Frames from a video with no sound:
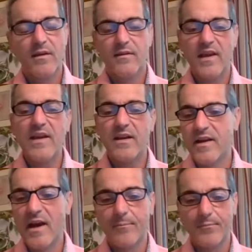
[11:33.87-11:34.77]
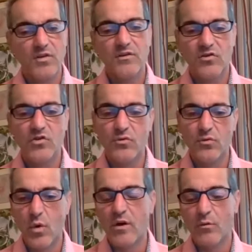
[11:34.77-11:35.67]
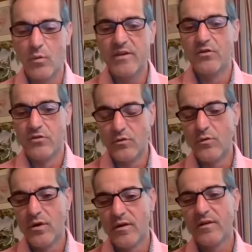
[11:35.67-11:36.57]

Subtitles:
They adapt to what we do